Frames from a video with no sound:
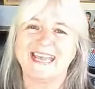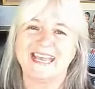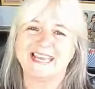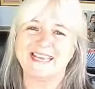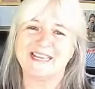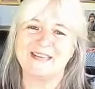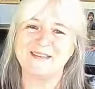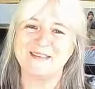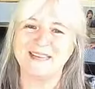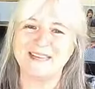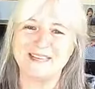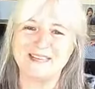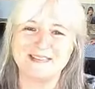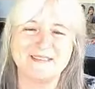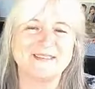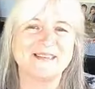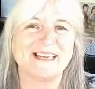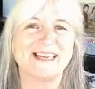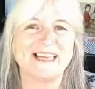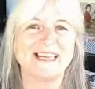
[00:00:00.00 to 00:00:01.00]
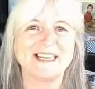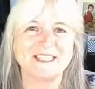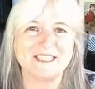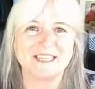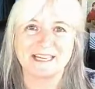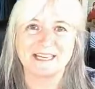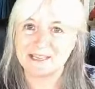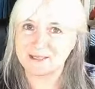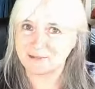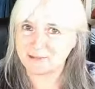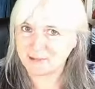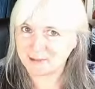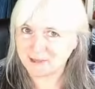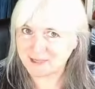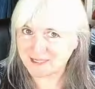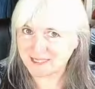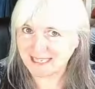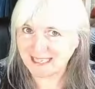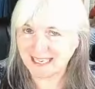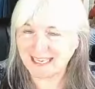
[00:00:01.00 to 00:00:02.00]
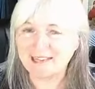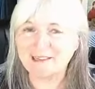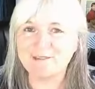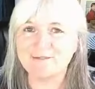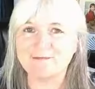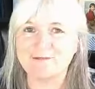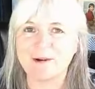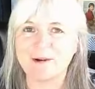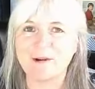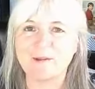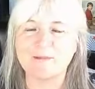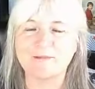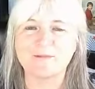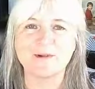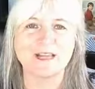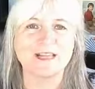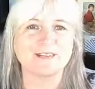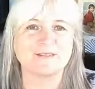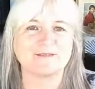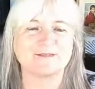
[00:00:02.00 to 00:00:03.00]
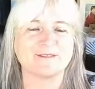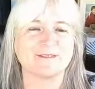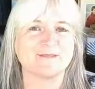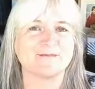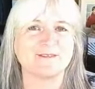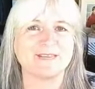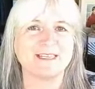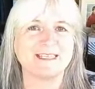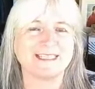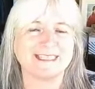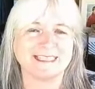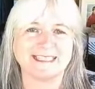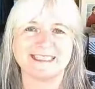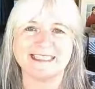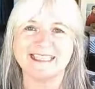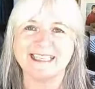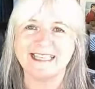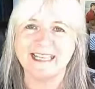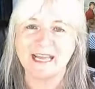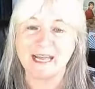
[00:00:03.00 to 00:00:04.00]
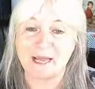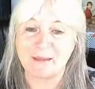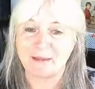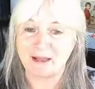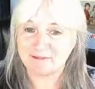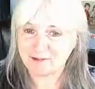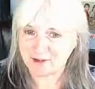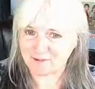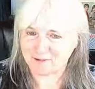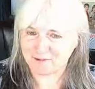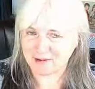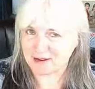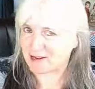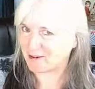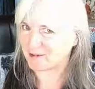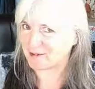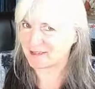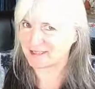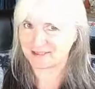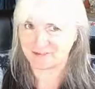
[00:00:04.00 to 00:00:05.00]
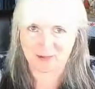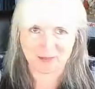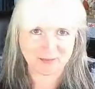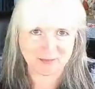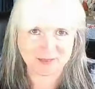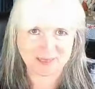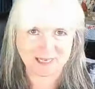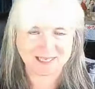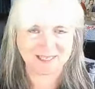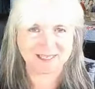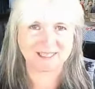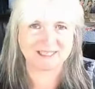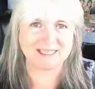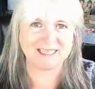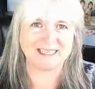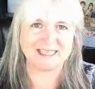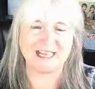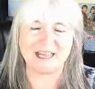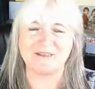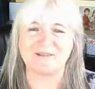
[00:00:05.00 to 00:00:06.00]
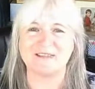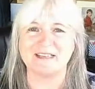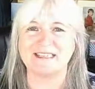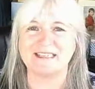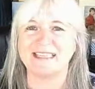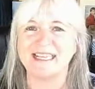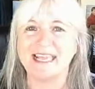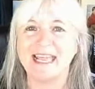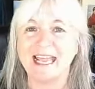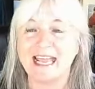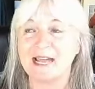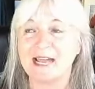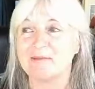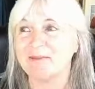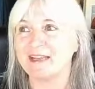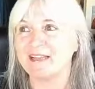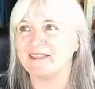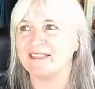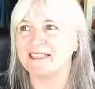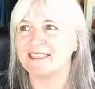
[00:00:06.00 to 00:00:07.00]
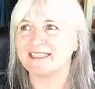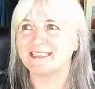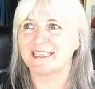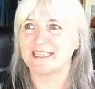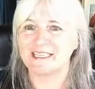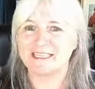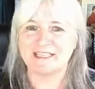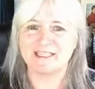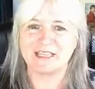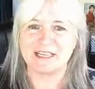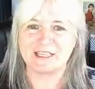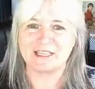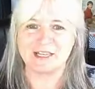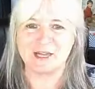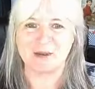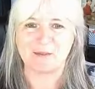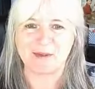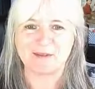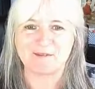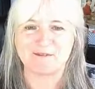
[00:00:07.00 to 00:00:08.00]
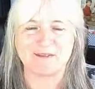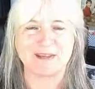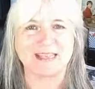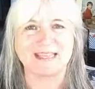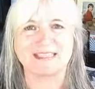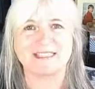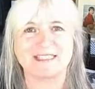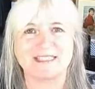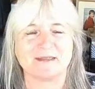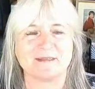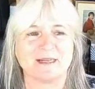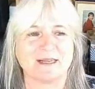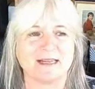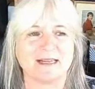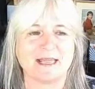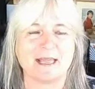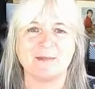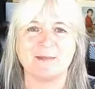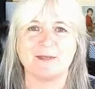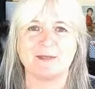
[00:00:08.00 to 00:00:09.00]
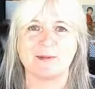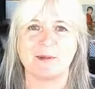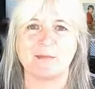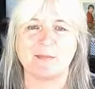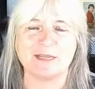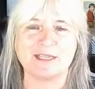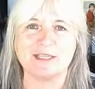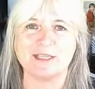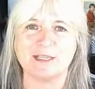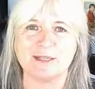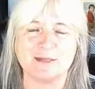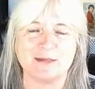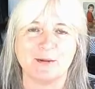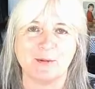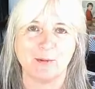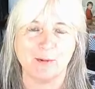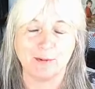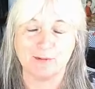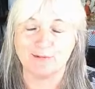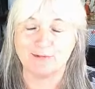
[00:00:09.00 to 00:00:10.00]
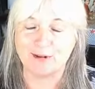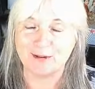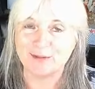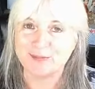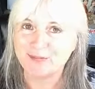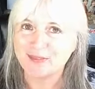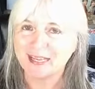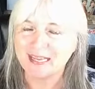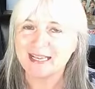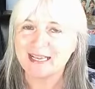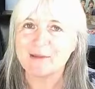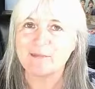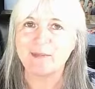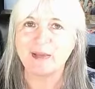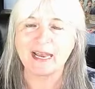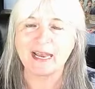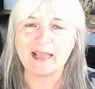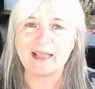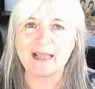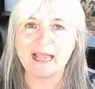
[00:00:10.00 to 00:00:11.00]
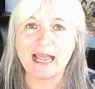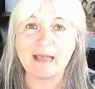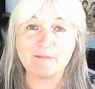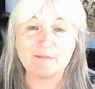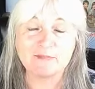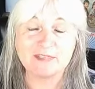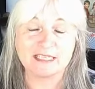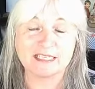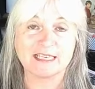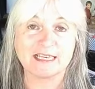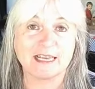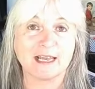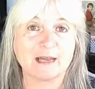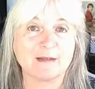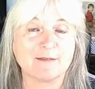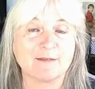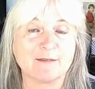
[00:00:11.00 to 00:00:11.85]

Hello. Janet Wilson here from Right for a Reason. I haven't got very long because I've got the potatoes in the oven, and the sun is actually on my face, so I hope this won't be too awful. But I haven't done a live.